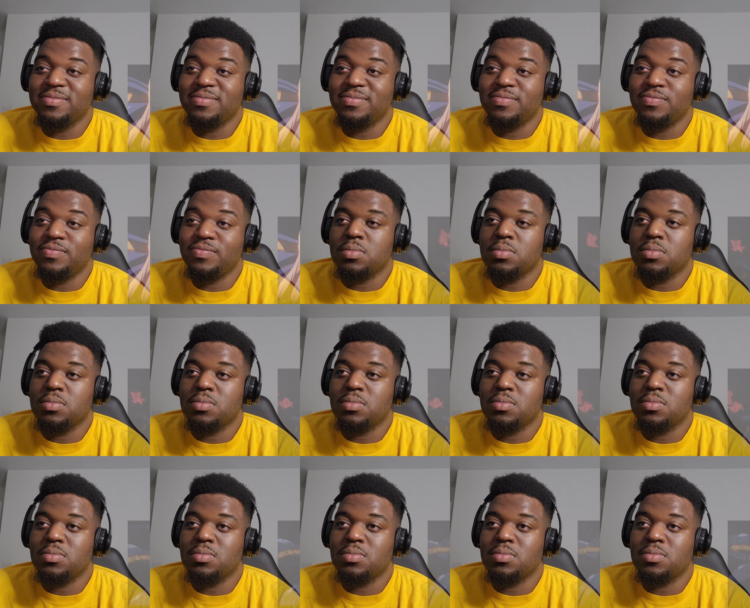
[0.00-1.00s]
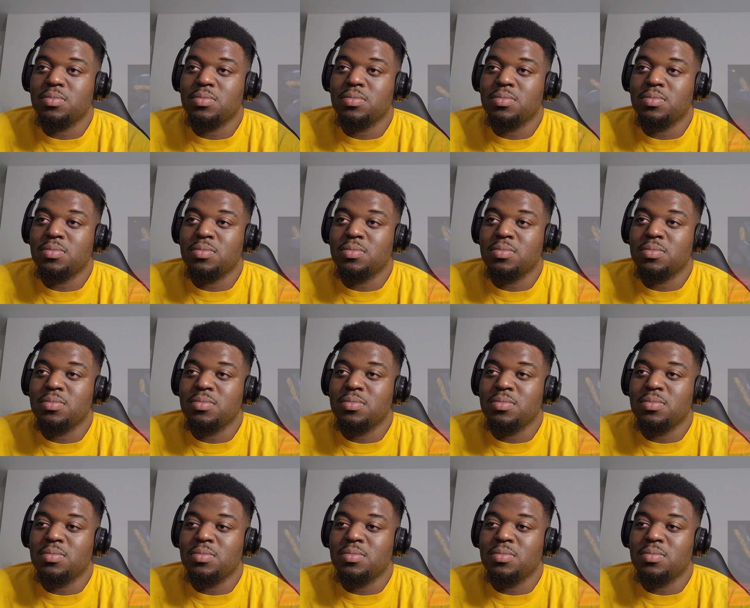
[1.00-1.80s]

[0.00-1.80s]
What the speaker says: Nobody speaks.